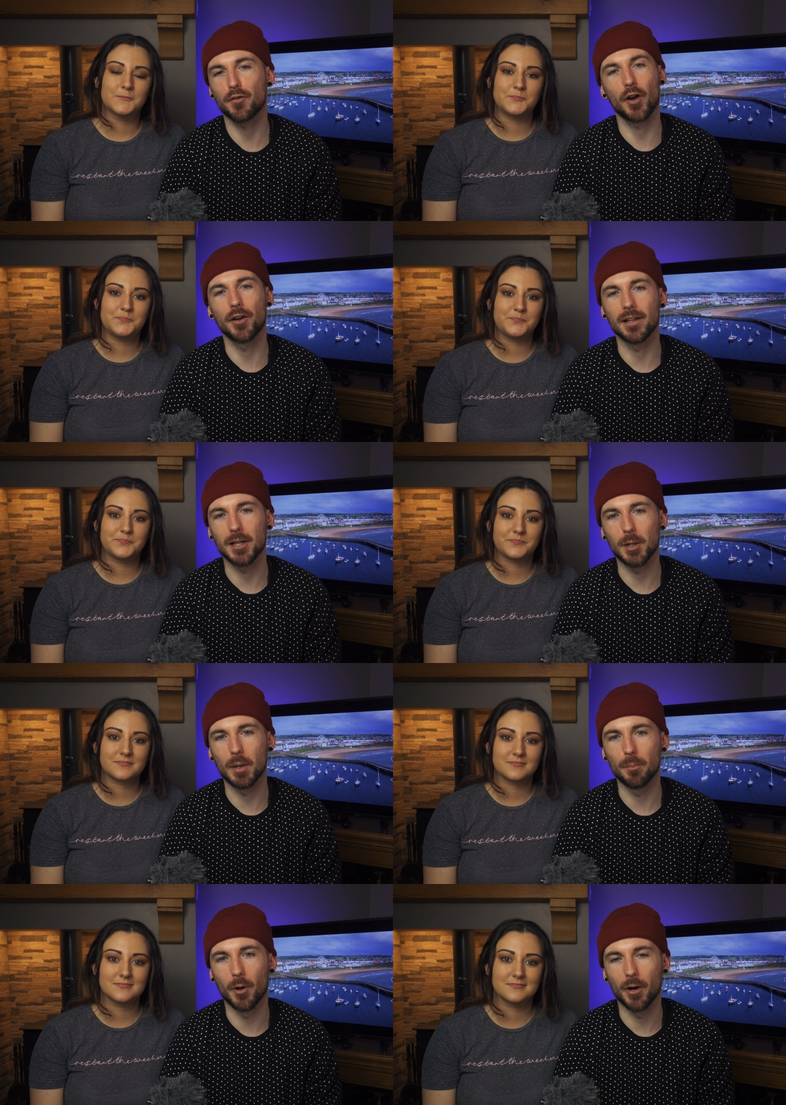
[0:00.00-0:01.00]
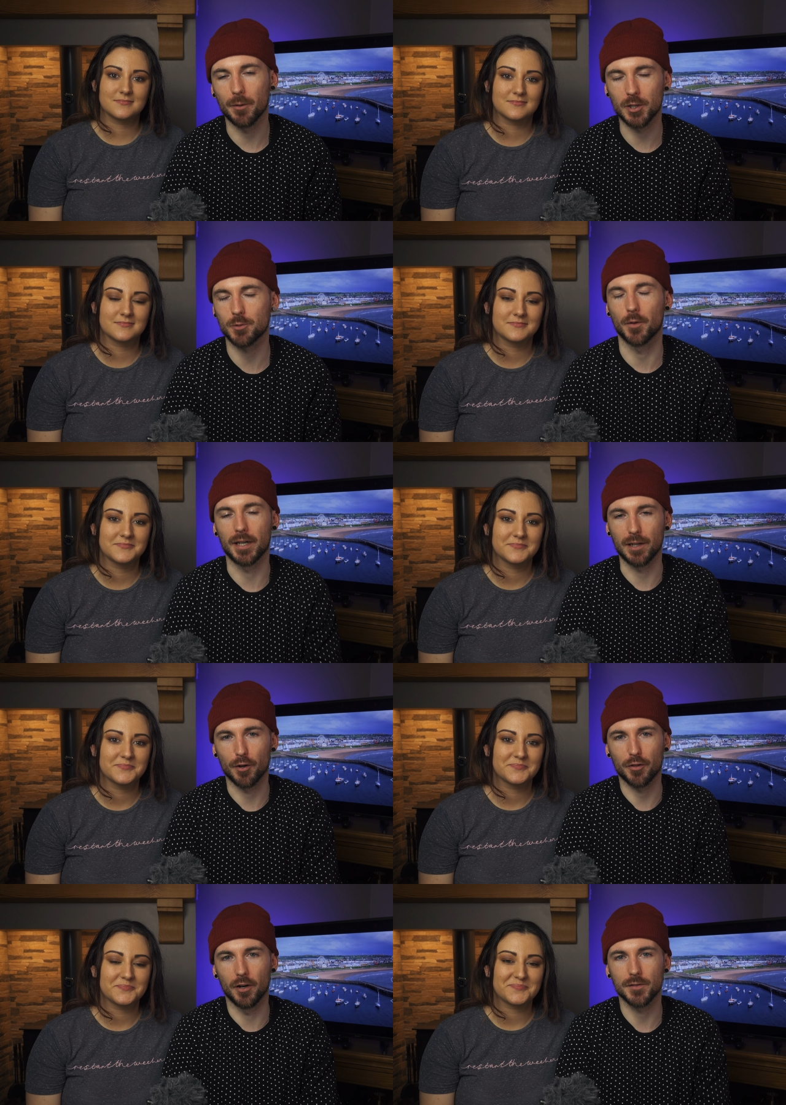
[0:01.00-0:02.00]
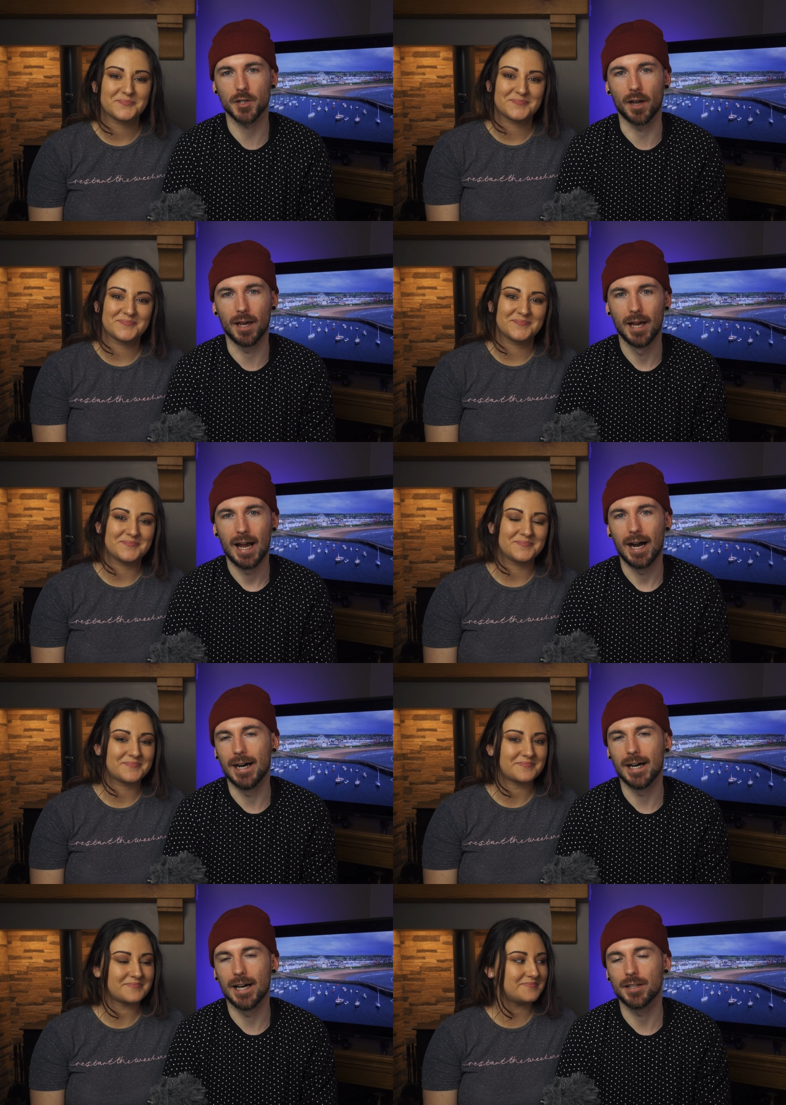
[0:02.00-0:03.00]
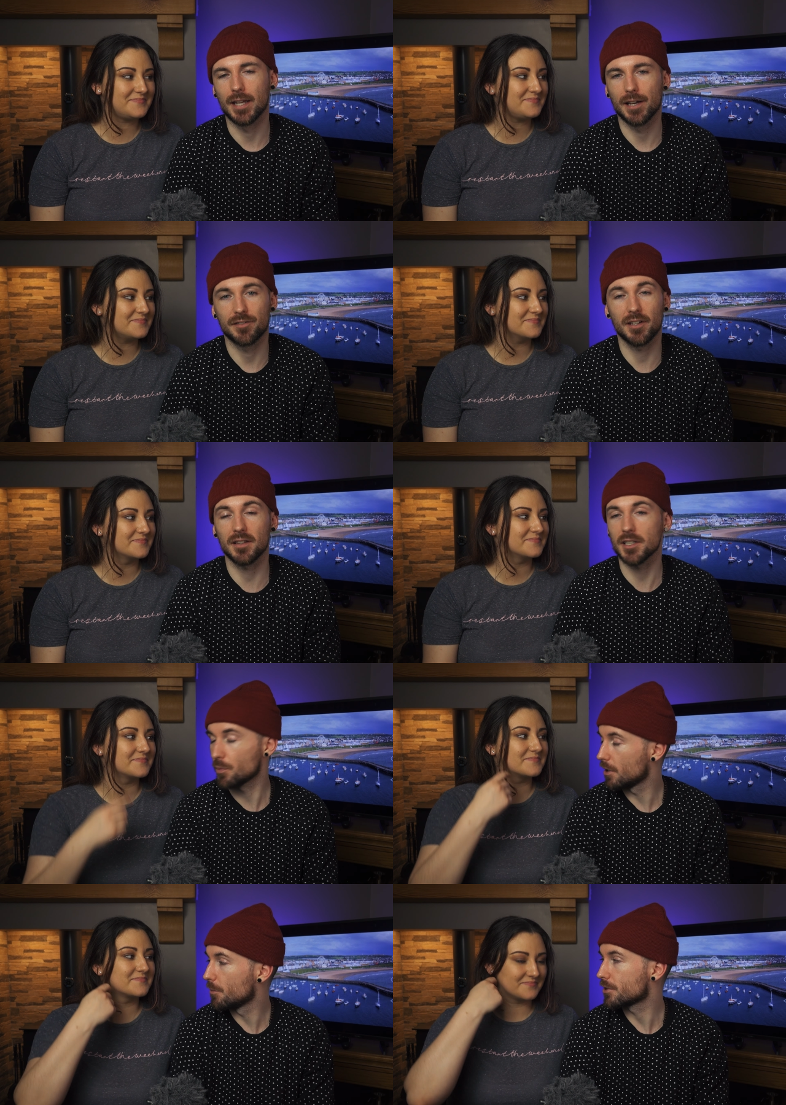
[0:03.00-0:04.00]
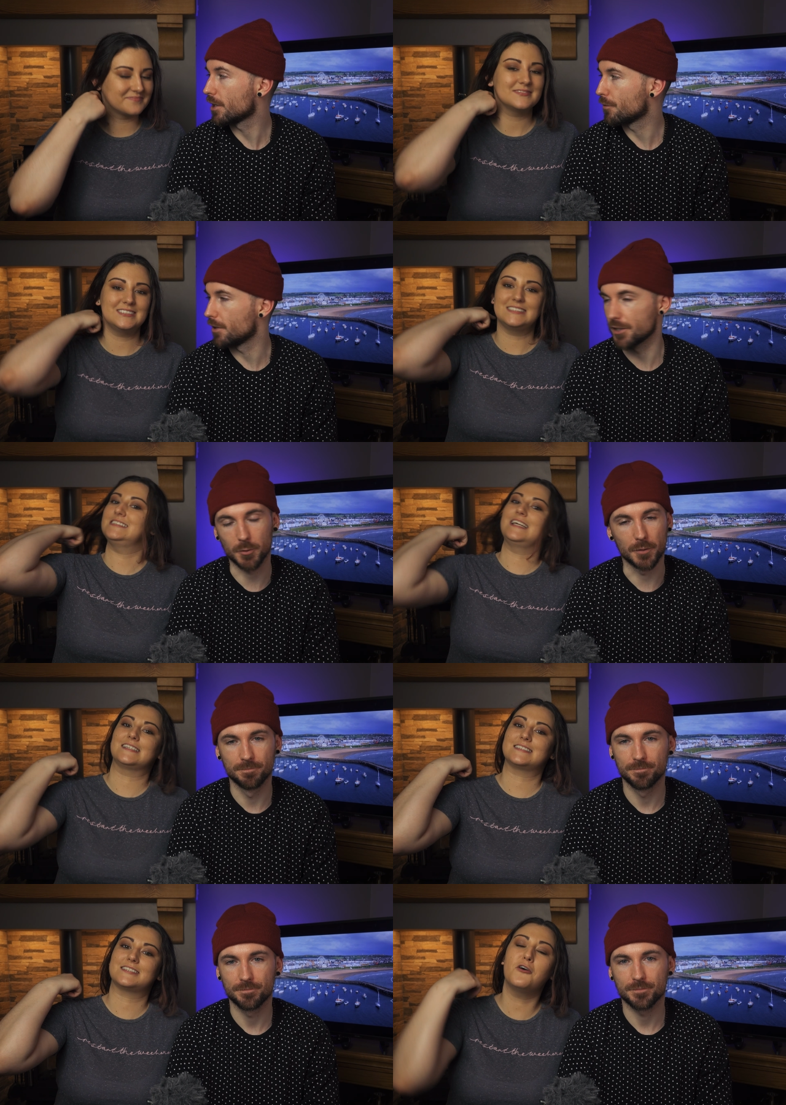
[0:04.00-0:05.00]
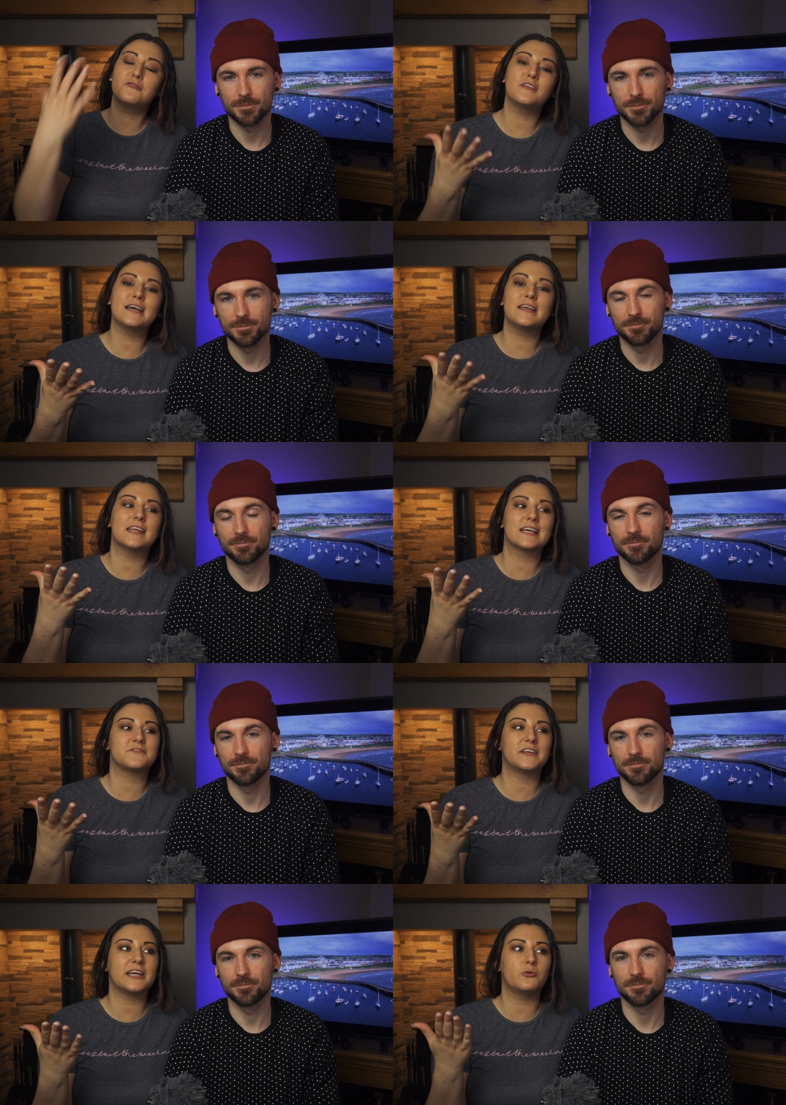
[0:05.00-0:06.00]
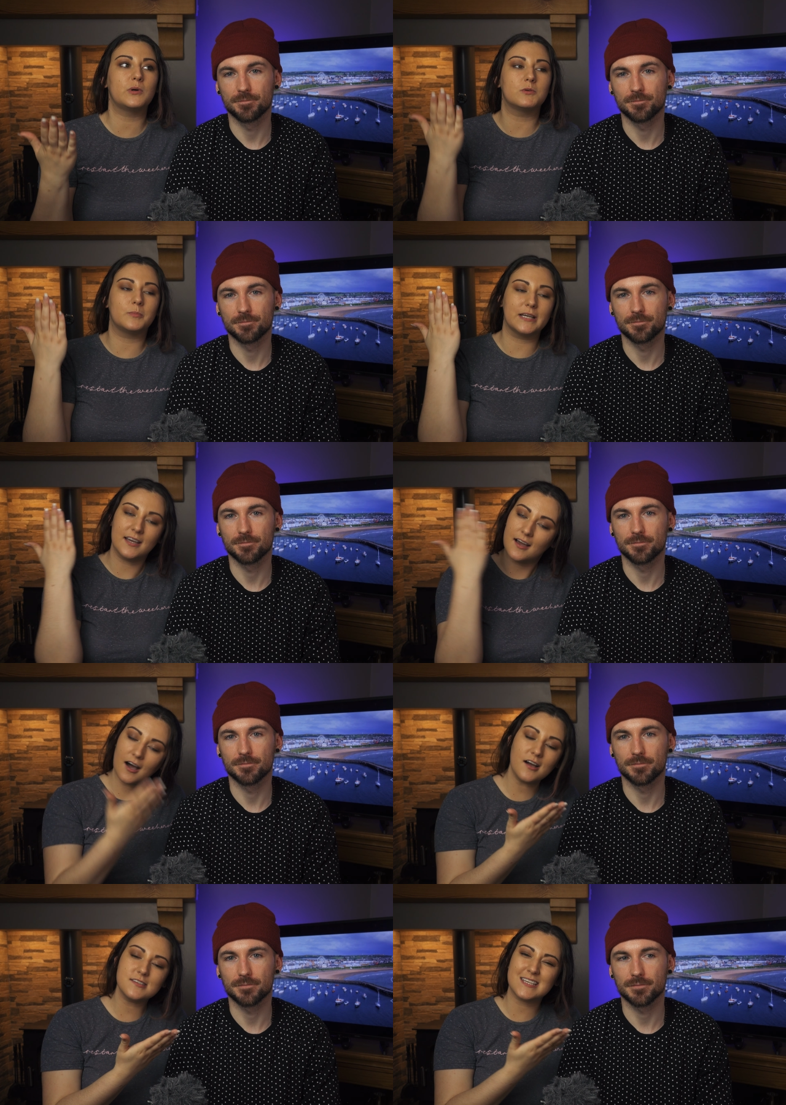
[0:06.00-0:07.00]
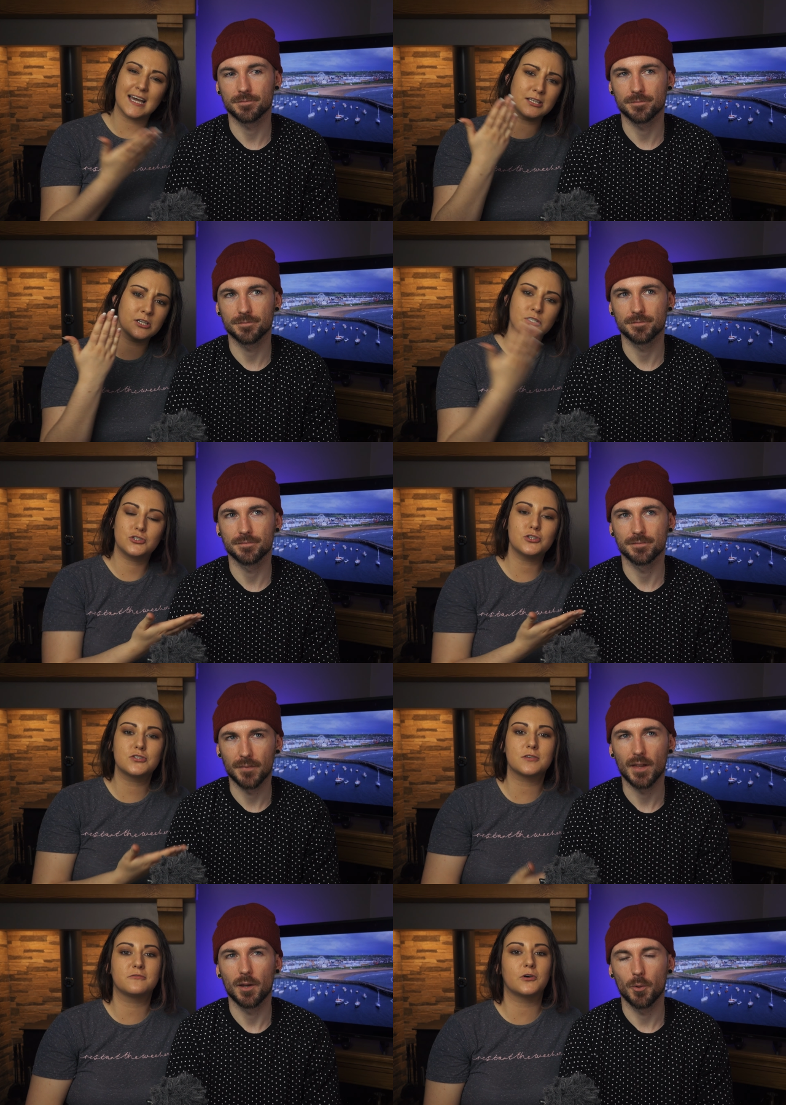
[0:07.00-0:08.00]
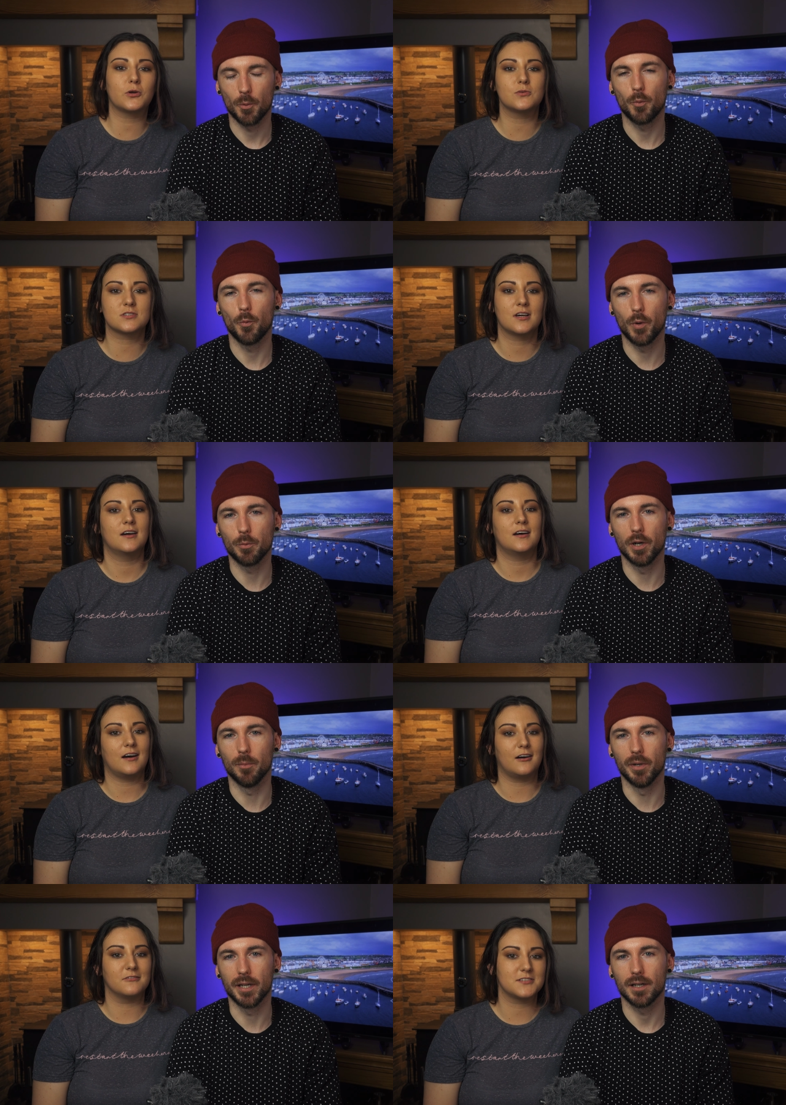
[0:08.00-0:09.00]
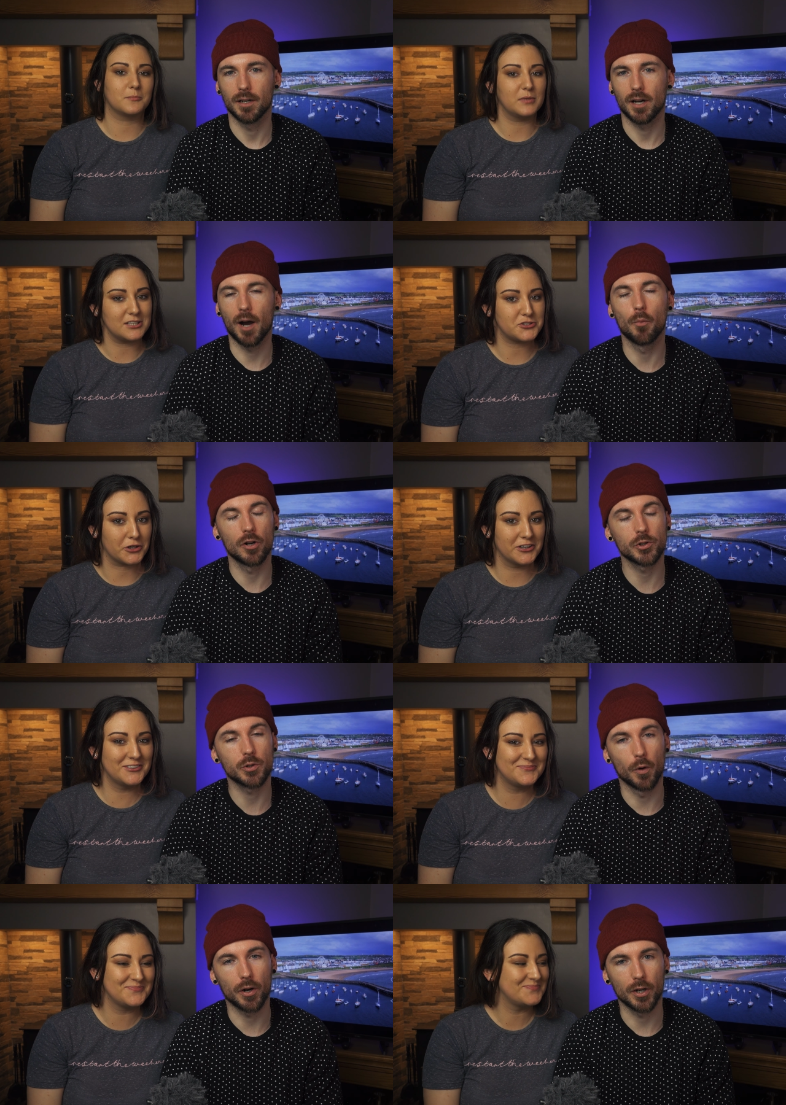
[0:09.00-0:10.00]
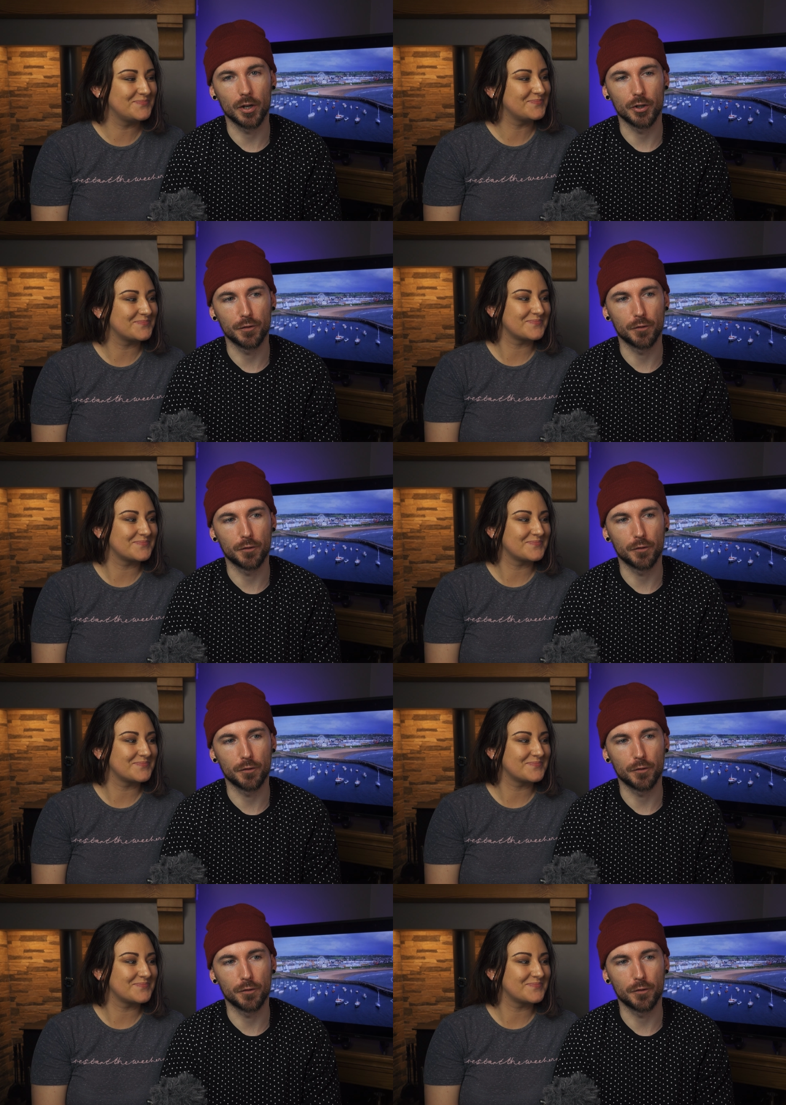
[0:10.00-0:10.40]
Speaker 1: found it a little bit boring. We just wanted to give our thoughts on it. And I think that's pretty much it for this one.
Speaker 2: Yes. Hopefully, the next video we will be outside shooting some photos. We will be. Some And we're also
Speaker 1: working on a new